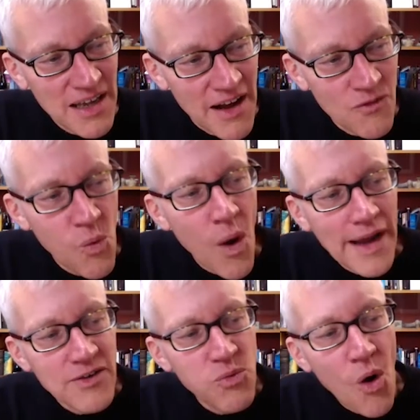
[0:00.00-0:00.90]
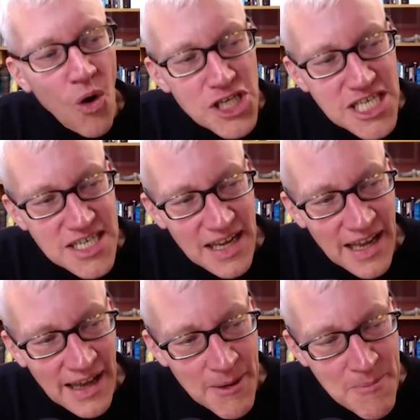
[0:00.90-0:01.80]
kind of whitewash
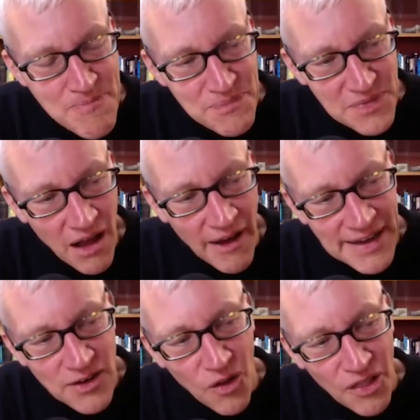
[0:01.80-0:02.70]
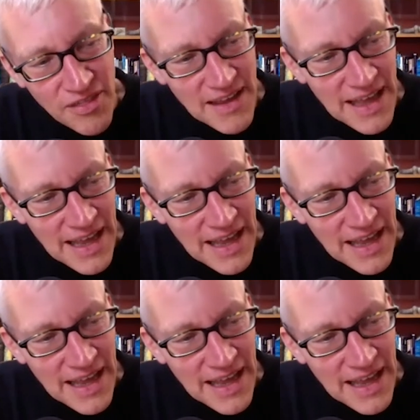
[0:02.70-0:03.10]
idols,